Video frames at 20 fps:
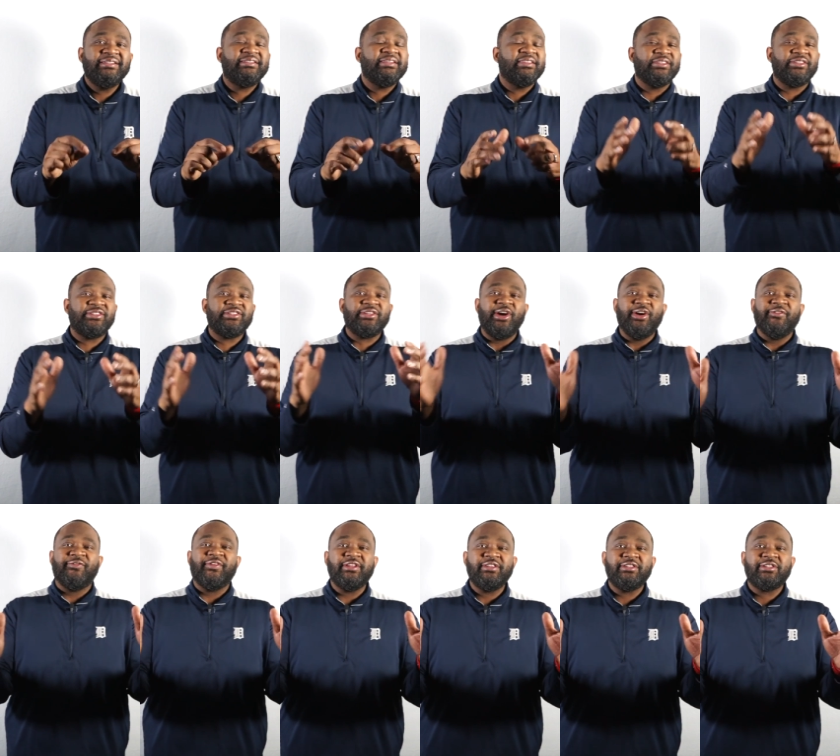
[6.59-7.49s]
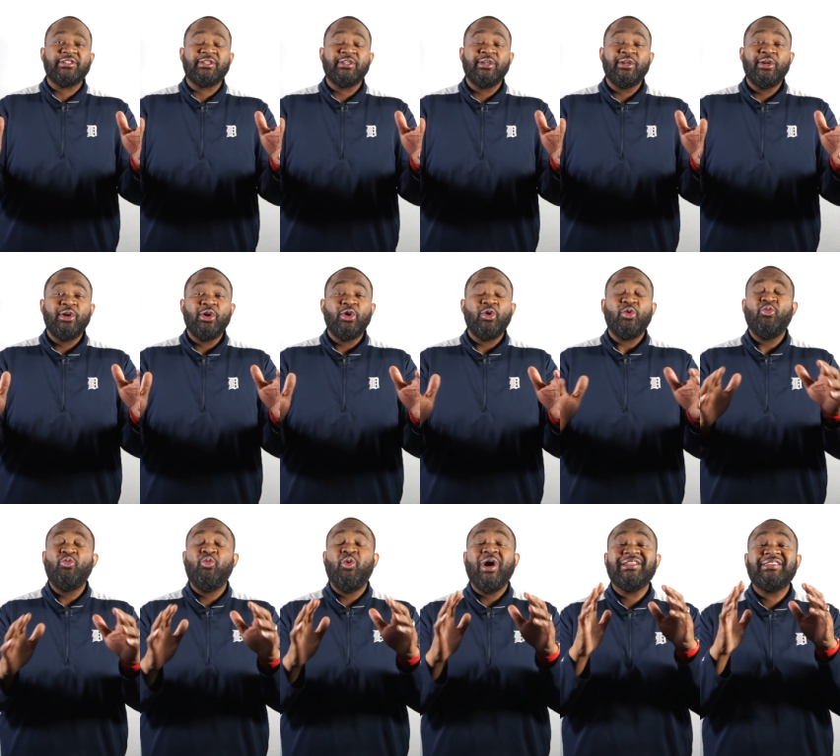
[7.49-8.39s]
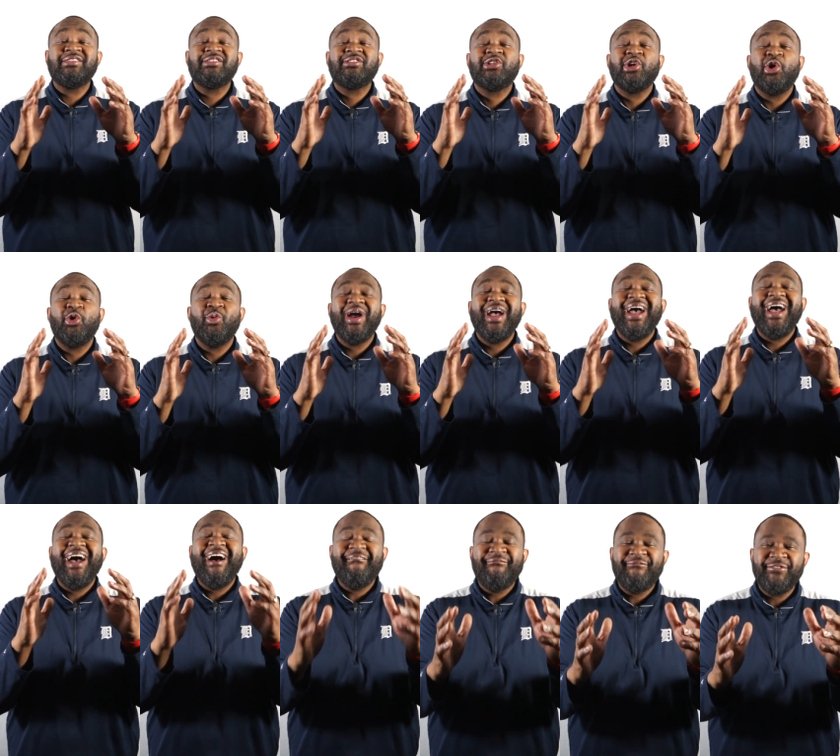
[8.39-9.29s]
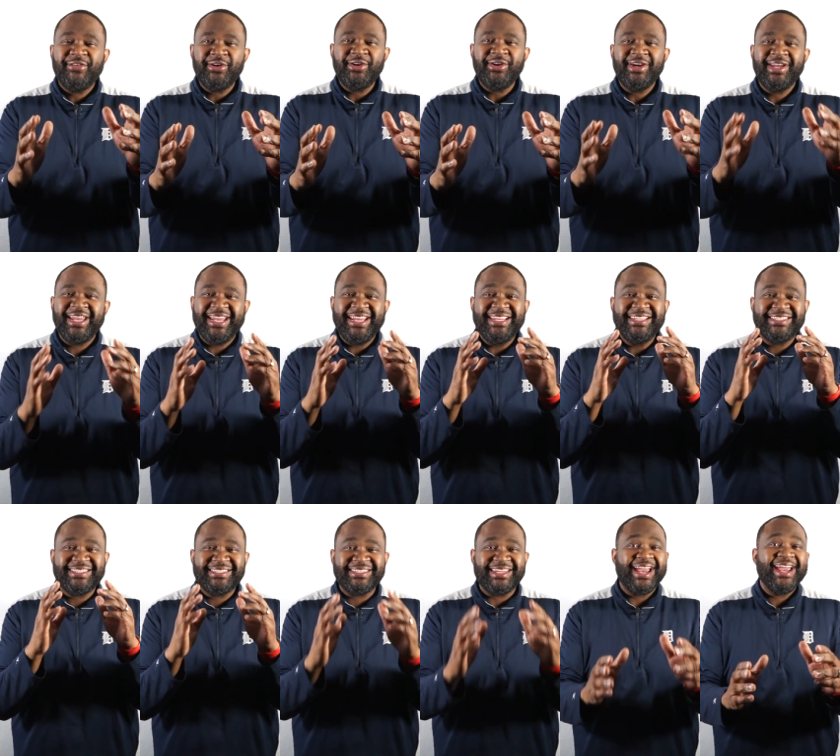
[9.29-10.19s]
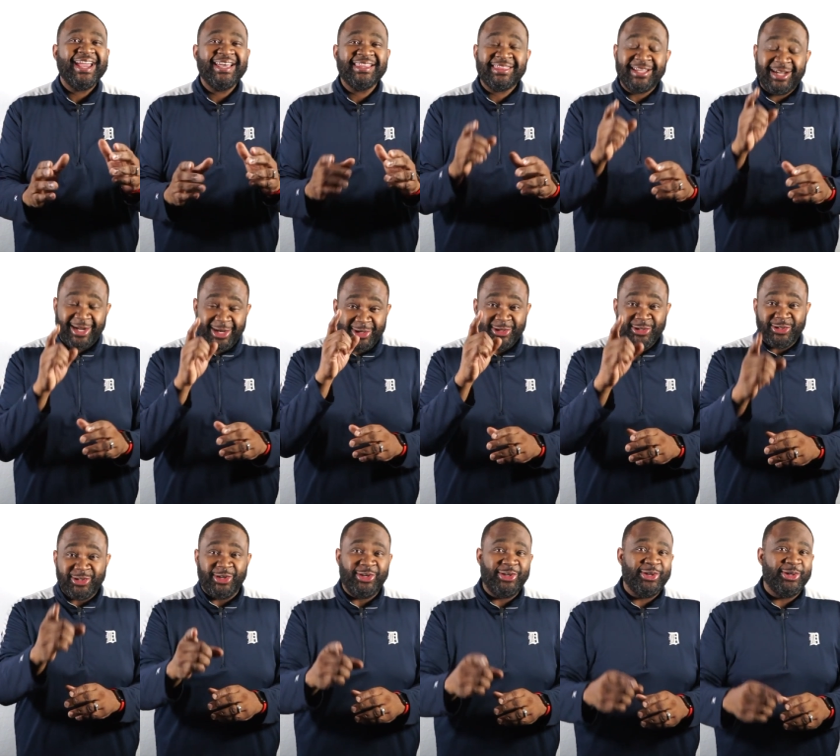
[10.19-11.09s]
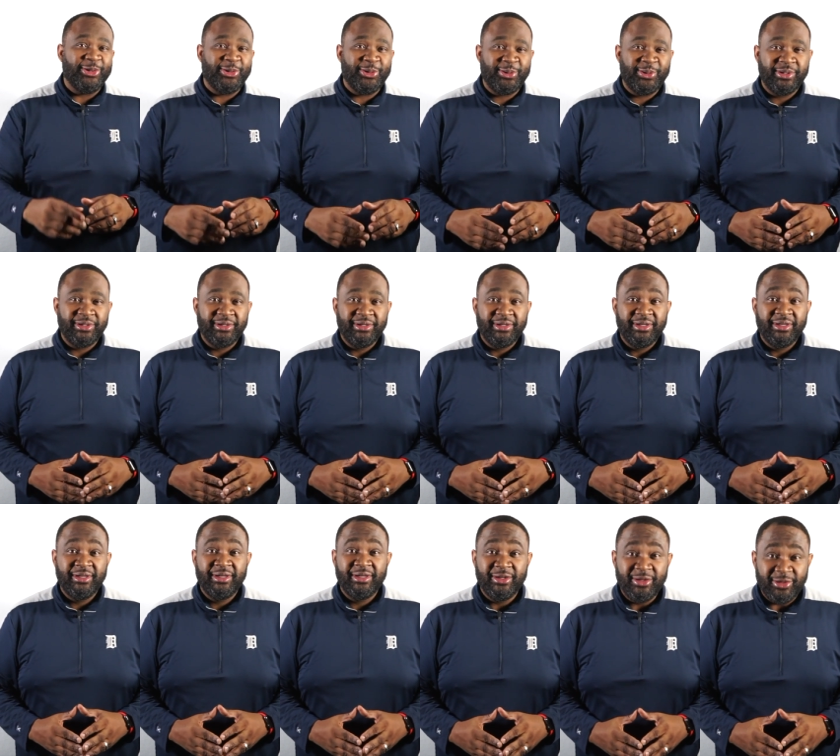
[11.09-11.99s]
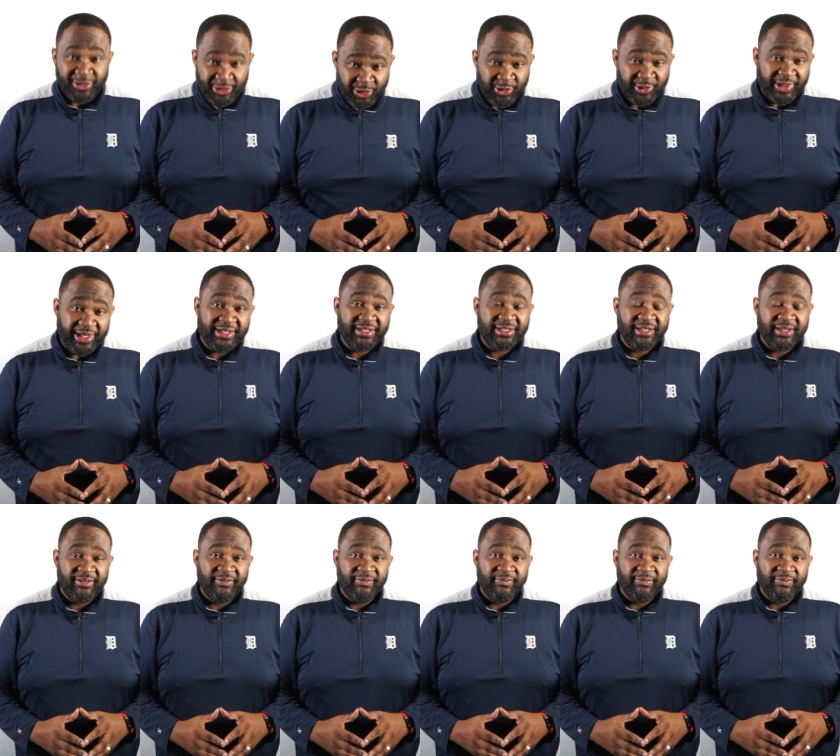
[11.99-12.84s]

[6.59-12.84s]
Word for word: unto the servants, Whatsoever he saith unto you, do it.